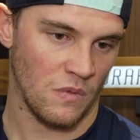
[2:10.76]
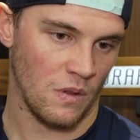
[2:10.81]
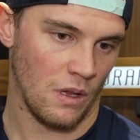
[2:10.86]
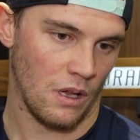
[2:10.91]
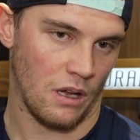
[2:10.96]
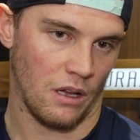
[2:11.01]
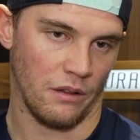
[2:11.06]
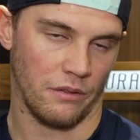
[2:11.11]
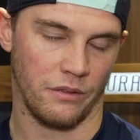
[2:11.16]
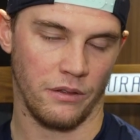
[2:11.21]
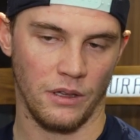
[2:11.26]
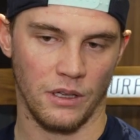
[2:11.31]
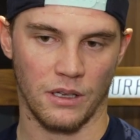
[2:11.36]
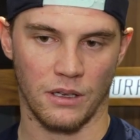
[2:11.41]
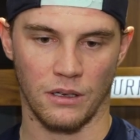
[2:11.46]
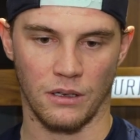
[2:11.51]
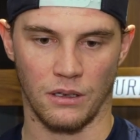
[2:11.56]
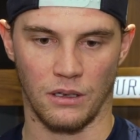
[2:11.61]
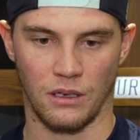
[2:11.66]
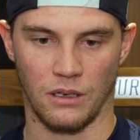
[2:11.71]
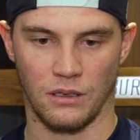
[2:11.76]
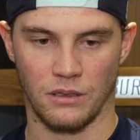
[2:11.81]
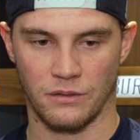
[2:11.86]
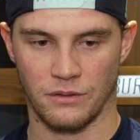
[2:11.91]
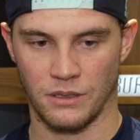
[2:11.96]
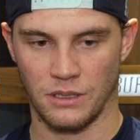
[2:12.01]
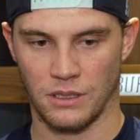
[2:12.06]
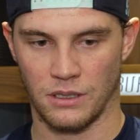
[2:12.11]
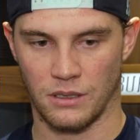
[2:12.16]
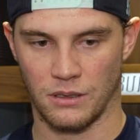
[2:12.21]
I think
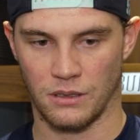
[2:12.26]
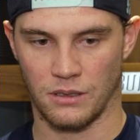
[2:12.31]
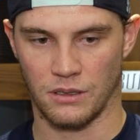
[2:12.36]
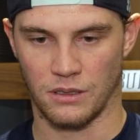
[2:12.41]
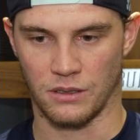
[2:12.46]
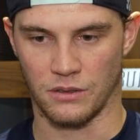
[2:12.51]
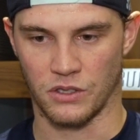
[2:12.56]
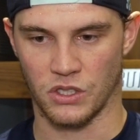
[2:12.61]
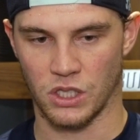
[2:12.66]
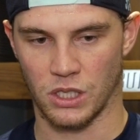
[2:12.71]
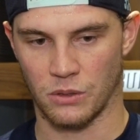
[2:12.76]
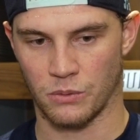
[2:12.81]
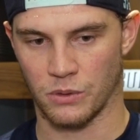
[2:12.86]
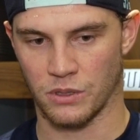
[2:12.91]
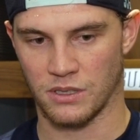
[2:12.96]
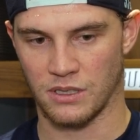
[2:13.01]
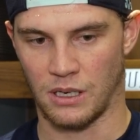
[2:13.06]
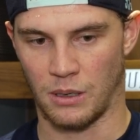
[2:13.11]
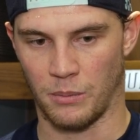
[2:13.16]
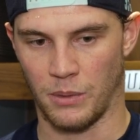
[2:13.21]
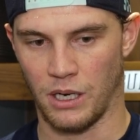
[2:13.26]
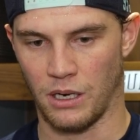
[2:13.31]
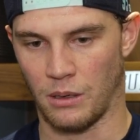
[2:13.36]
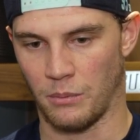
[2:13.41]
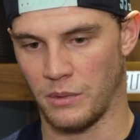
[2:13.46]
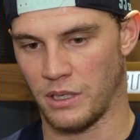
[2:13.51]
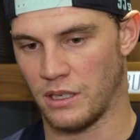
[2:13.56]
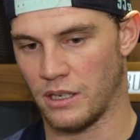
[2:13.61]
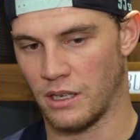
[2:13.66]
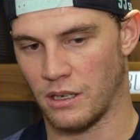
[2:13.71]
the start was not bad. I
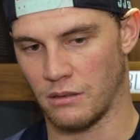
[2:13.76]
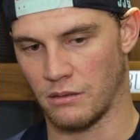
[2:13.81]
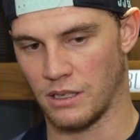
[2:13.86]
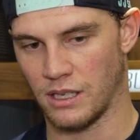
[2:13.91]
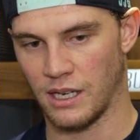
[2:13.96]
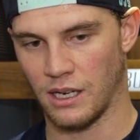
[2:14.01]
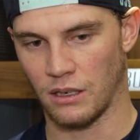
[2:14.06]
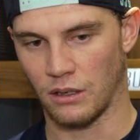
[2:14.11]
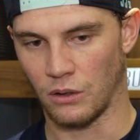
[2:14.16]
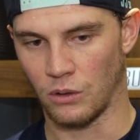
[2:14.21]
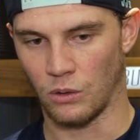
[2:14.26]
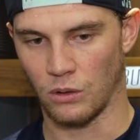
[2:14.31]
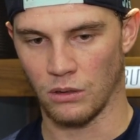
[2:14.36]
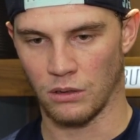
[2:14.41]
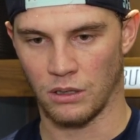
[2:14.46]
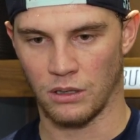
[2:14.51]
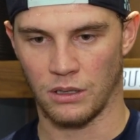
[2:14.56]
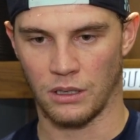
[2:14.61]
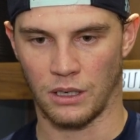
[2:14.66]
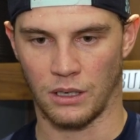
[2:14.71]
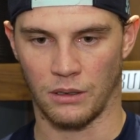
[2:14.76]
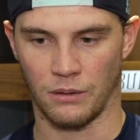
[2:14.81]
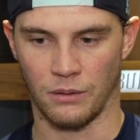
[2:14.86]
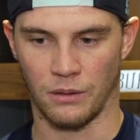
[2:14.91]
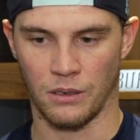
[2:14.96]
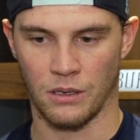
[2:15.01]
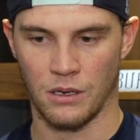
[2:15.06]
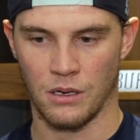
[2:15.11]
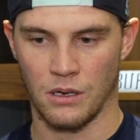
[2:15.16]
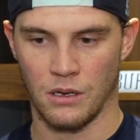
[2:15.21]
mean, they got a goal,
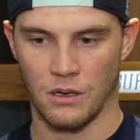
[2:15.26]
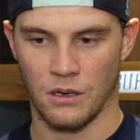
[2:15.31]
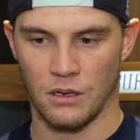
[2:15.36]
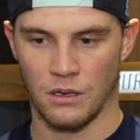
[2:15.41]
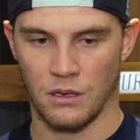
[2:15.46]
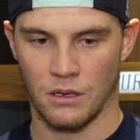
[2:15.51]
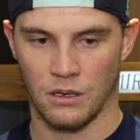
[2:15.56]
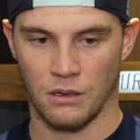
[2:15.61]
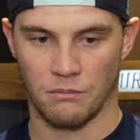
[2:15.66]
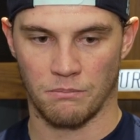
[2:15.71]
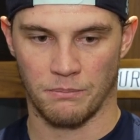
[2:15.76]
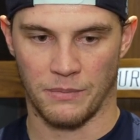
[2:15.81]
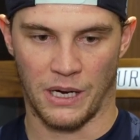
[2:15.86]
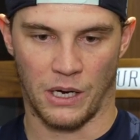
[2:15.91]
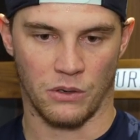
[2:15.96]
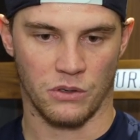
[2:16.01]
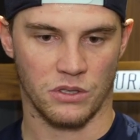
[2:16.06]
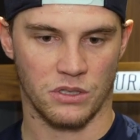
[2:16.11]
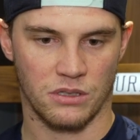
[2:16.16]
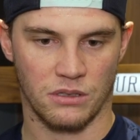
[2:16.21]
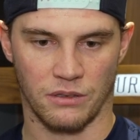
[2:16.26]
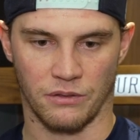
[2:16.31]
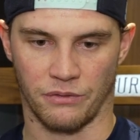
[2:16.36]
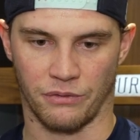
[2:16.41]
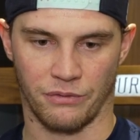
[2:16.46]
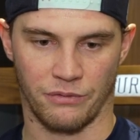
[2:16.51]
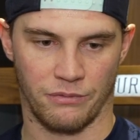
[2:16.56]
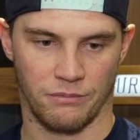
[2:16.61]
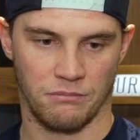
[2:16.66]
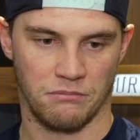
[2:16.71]
bounced
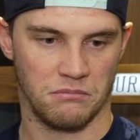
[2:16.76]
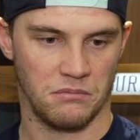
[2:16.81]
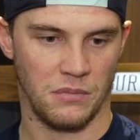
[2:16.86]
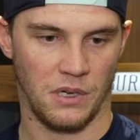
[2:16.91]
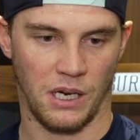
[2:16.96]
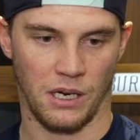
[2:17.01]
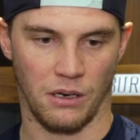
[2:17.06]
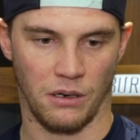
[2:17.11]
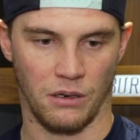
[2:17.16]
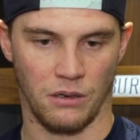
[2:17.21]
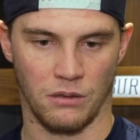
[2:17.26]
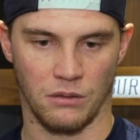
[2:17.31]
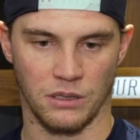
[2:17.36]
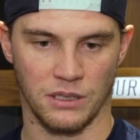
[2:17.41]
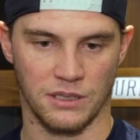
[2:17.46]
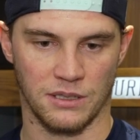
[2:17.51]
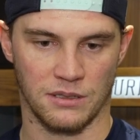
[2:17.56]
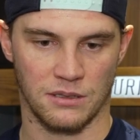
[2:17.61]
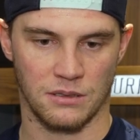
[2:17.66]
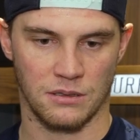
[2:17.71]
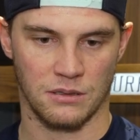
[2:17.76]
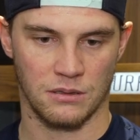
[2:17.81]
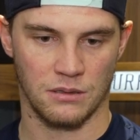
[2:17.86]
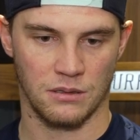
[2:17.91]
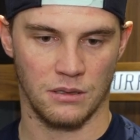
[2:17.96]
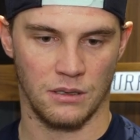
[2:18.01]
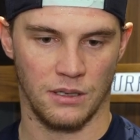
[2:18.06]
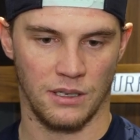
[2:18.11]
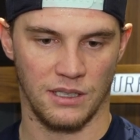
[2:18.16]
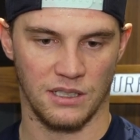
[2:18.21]
off, I don't know,
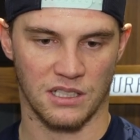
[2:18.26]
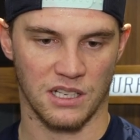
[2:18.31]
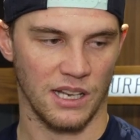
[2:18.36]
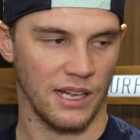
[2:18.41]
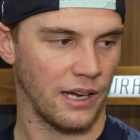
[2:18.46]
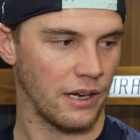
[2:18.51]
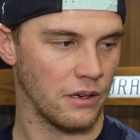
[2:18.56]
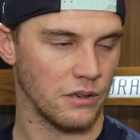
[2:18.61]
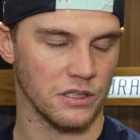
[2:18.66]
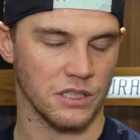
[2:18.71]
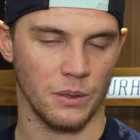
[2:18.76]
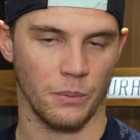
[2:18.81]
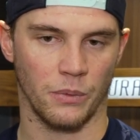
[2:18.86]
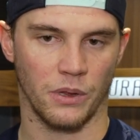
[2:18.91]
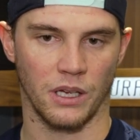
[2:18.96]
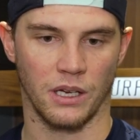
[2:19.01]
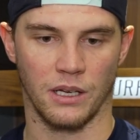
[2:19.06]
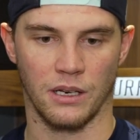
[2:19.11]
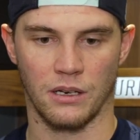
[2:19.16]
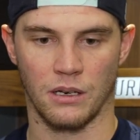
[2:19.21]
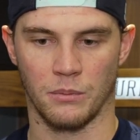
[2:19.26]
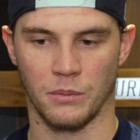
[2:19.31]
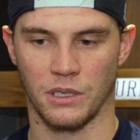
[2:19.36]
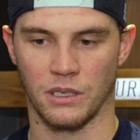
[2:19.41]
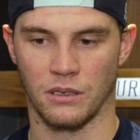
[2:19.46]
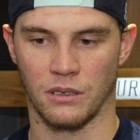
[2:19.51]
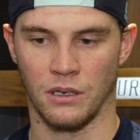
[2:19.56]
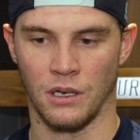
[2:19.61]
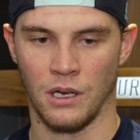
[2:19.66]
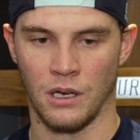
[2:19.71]
his leg or something in. I
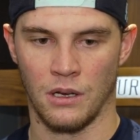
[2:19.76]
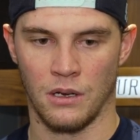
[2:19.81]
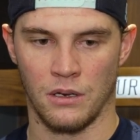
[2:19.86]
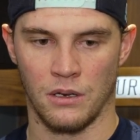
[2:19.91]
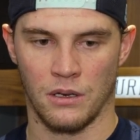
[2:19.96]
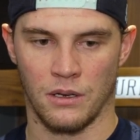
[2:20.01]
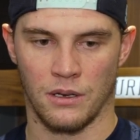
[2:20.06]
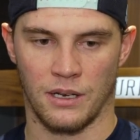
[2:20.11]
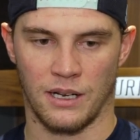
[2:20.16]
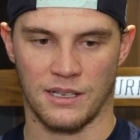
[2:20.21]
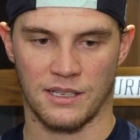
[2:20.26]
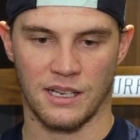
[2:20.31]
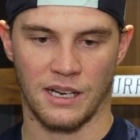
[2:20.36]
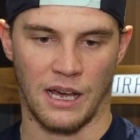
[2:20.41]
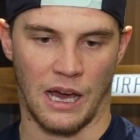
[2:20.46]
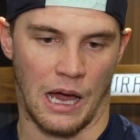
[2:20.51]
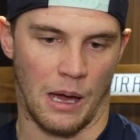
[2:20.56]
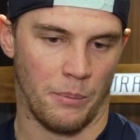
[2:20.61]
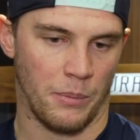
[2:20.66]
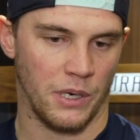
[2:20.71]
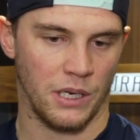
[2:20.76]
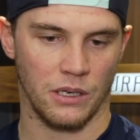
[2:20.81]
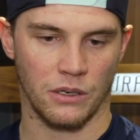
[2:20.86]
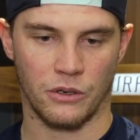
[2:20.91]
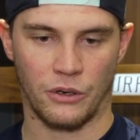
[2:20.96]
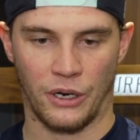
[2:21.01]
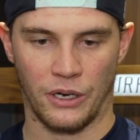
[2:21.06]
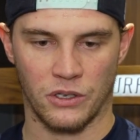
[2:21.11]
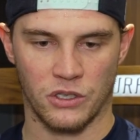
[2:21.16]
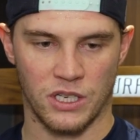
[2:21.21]
mean, that's gonna happen. They're
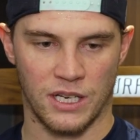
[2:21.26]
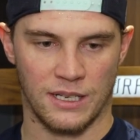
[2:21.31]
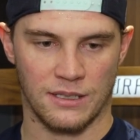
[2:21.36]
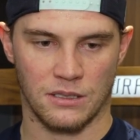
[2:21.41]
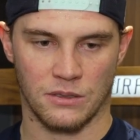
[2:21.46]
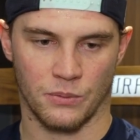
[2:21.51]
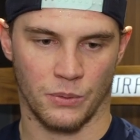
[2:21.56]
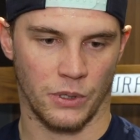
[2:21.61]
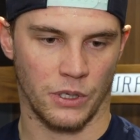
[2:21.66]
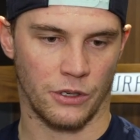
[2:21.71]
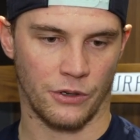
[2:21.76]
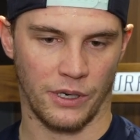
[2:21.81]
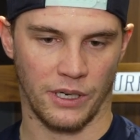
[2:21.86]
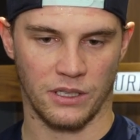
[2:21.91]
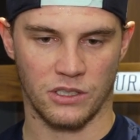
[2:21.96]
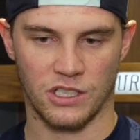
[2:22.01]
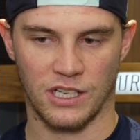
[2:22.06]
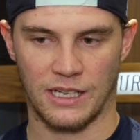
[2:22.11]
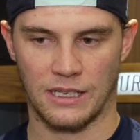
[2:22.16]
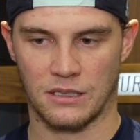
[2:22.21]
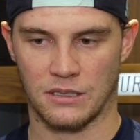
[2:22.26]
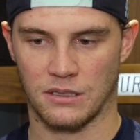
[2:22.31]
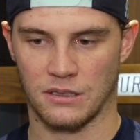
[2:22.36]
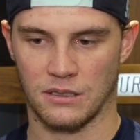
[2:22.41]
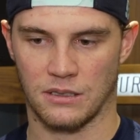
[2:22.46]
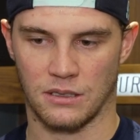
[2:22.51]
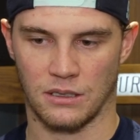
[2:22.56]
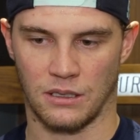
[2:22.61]
creating chances, we're creating chances.